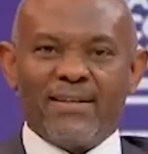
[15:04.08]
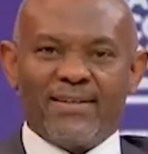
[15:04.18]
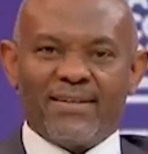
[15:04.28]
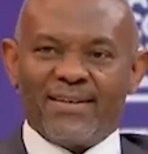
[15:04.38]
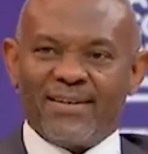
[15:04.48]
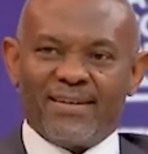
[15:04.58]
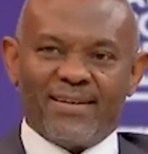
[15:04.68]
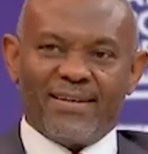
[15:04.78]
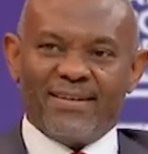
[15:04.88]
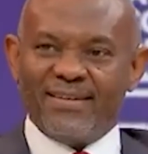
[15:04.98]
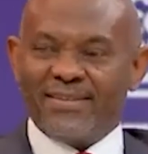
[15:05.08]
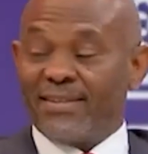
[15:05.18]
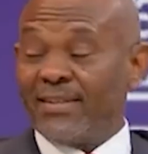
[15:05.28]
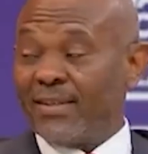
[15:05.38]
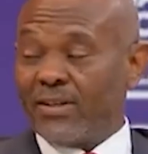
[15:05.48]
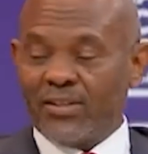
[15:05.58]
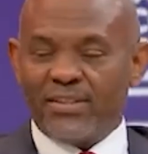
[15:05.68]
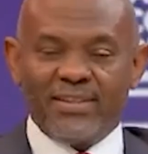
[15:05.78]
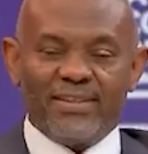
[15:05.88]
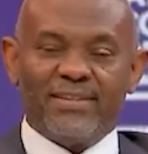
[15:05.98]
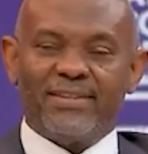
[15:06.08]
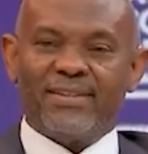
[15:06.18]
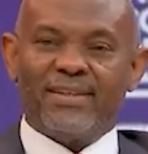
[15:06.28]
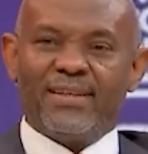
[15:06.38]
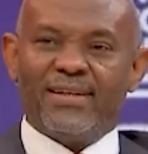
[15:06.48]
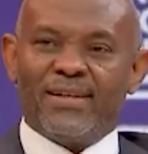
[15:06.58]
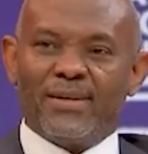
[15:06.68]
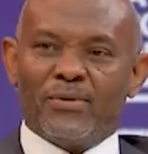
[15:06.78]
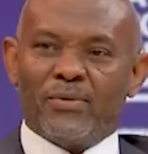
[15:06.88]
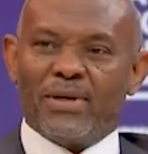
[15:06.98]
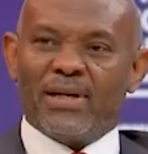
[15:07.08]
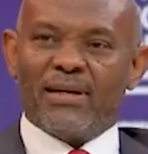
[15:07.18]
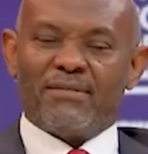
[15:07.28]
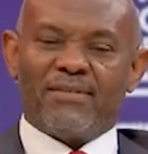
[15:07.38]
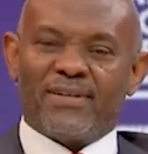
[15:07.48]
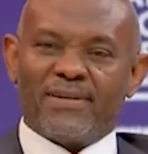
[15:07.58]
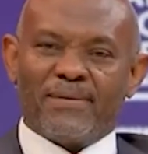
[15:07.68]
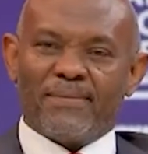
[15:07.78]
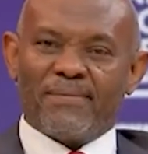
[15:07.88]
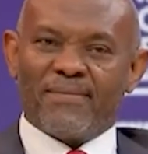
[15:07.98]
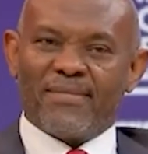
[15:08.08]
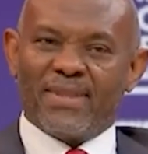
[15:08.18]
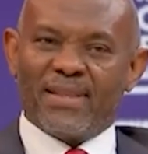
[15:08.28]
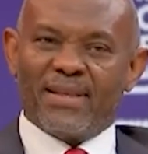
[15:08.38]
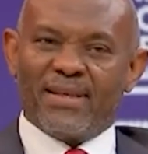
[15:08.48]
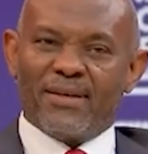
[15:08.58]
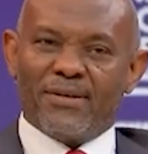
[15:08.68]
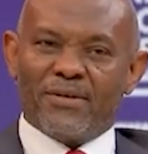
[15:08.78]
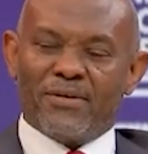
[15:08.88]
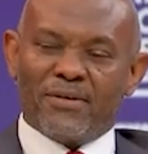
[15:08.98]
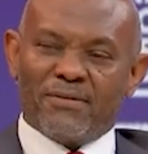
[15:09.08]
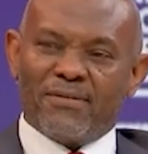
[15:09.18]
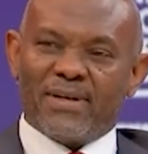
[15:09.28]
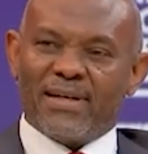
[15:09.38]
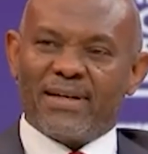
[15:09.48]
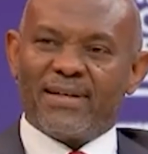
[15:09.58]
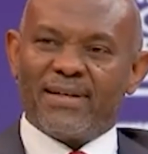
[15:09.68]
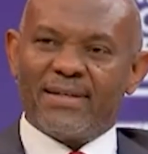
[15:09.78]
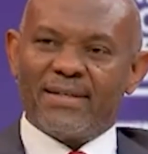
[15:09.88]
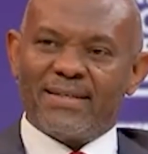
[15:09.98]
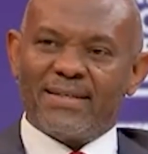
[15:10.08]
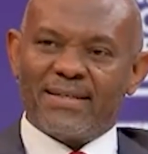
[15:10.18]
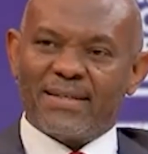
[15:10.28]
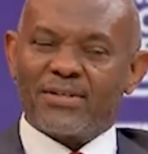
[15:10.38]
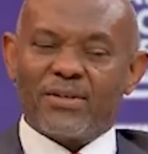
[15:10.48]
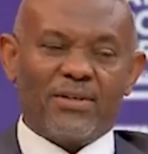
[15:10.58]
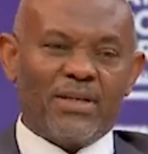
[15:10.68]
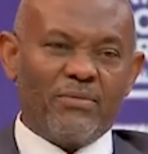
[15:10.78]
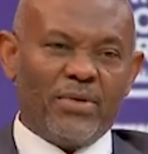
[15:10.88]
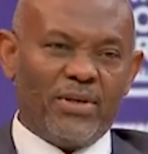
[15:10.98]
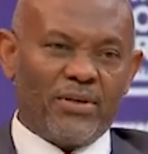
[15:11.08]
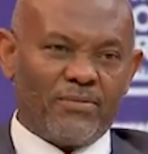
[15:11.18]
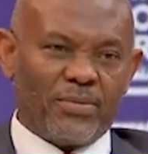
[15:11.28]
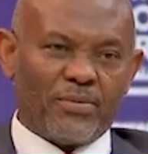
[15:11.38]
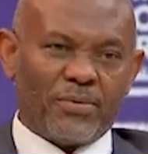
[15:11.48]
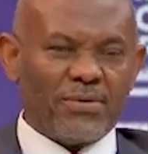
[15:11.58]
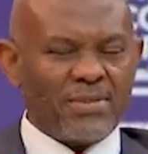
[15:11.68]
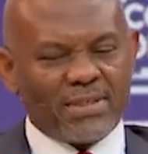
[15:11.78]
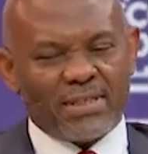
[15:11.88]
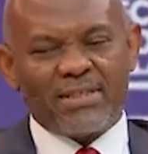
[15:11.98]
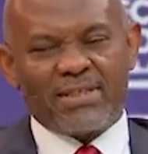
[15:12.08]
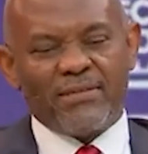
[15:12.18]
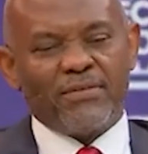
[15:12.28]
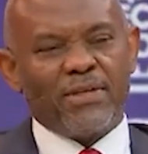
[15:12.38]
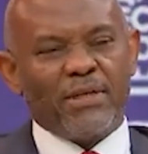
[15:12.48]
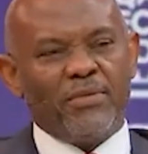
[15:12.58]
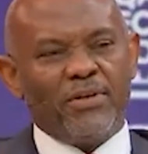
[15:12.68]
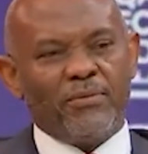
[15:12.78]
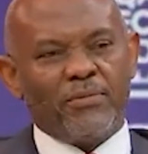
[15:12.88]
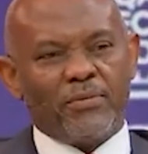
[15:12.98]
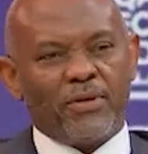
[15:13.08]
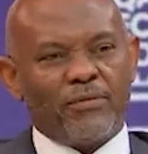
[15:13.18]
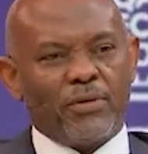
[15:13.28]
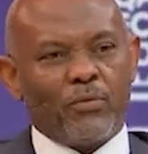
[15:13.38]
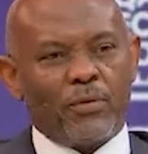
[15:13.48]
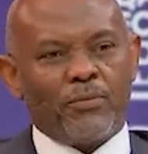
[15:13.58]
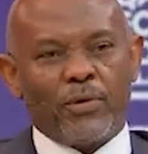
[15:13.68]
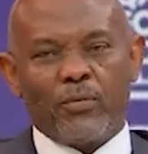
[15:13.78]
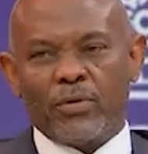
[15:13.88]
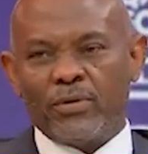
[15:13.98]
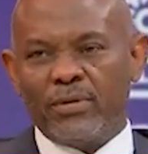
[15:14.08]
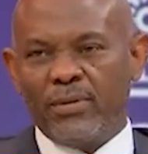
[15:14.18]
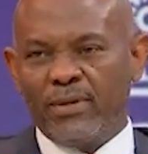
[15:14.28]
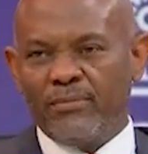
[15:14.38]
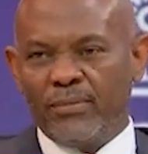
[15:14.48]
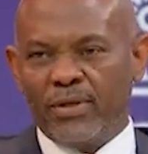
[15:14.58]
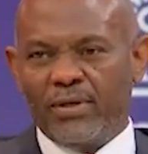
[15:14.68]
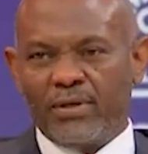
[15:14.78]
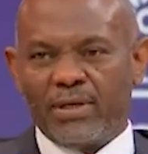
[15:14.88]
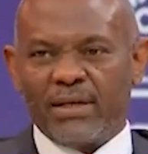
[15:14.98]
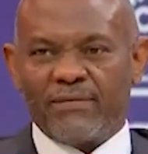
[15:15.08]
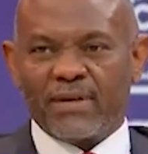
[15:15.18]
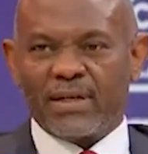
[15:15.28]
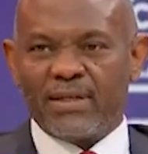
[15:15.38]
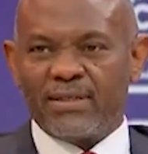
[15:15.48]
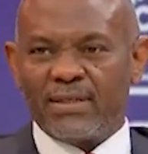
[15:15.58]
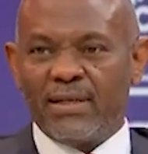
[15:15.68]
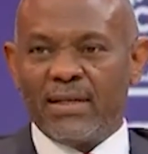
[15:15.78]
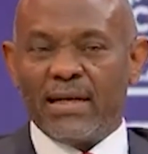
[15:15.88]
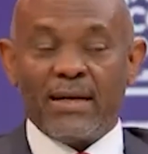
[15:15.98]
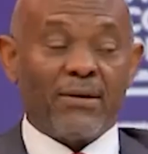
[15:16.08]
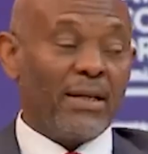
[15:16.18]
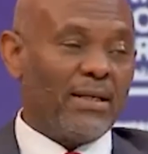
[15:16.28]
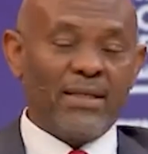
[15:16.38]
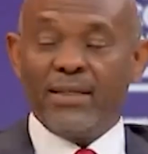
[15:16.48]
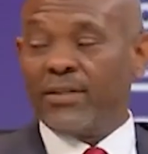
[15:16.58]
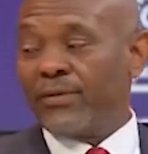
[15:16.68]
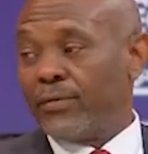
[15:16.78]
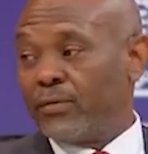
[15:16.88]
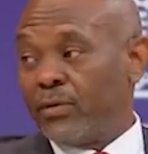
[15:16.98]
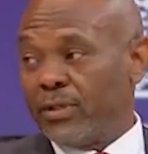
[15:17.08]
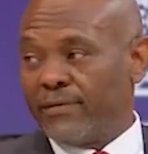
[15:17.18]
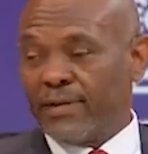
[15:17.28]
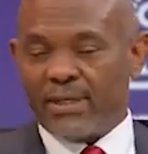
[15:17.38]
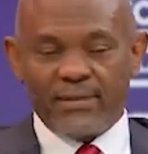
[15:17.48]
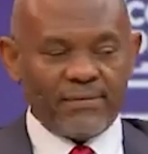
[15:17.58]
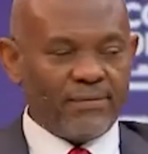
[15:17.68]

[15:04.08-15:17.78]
is an interesting continent. We have over 600 million people, 700 million people of the 1.1 billion Africans are under the age of 25.